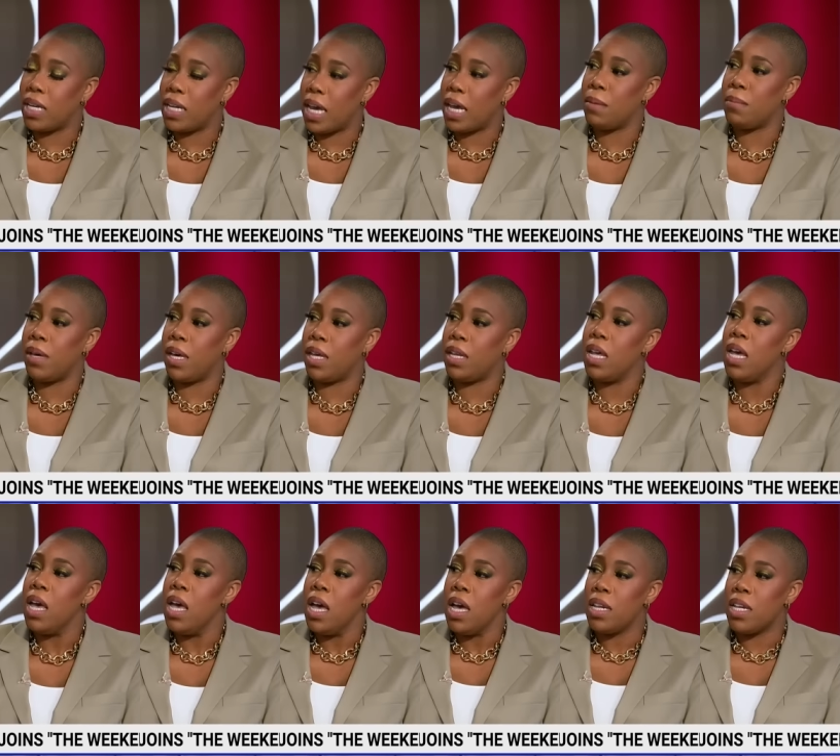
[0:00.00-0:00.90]
a name in
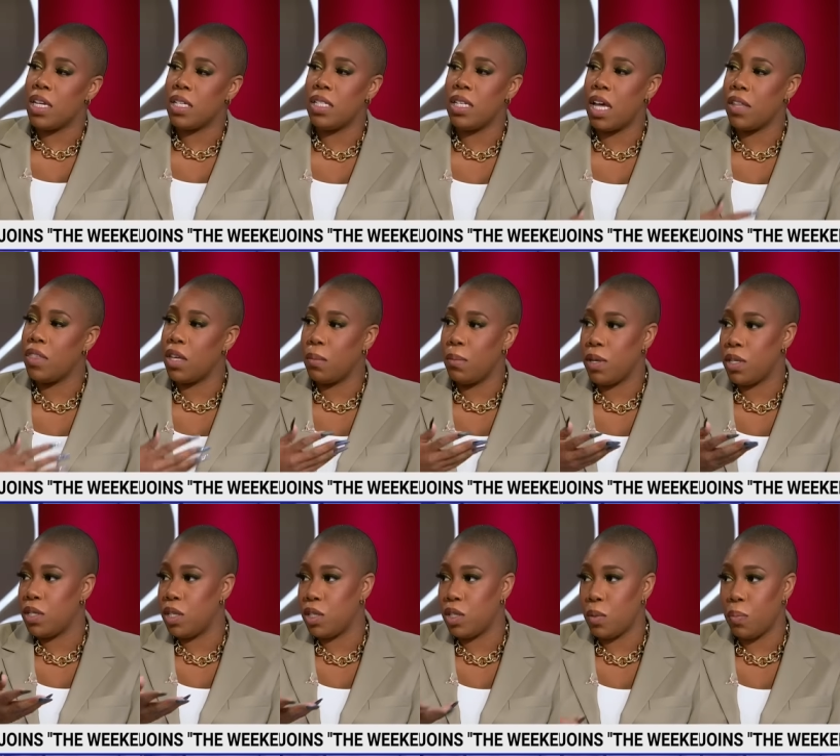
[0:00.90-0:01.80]
does nothing
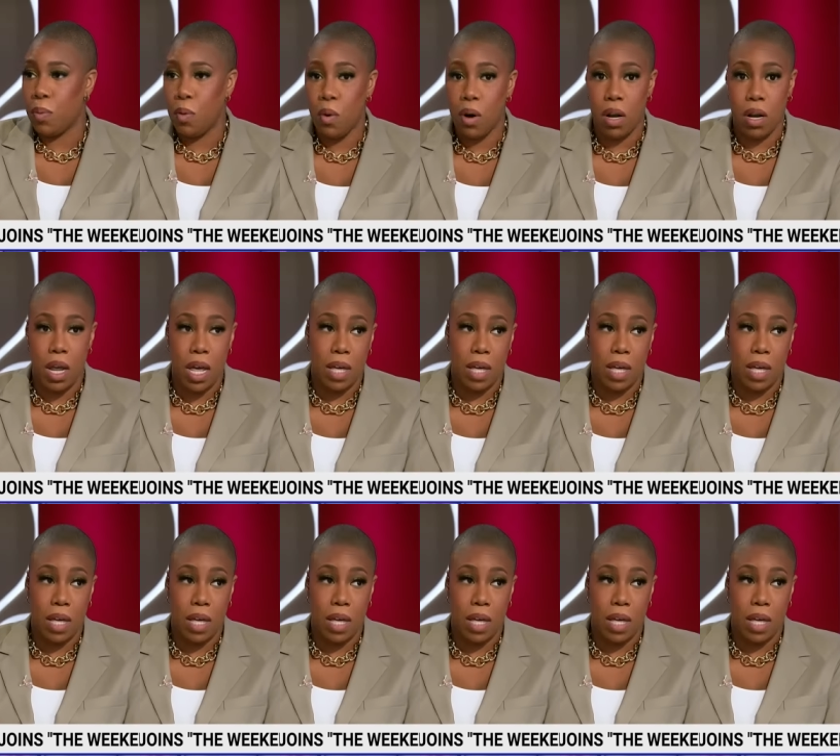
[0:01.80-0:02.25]
but to support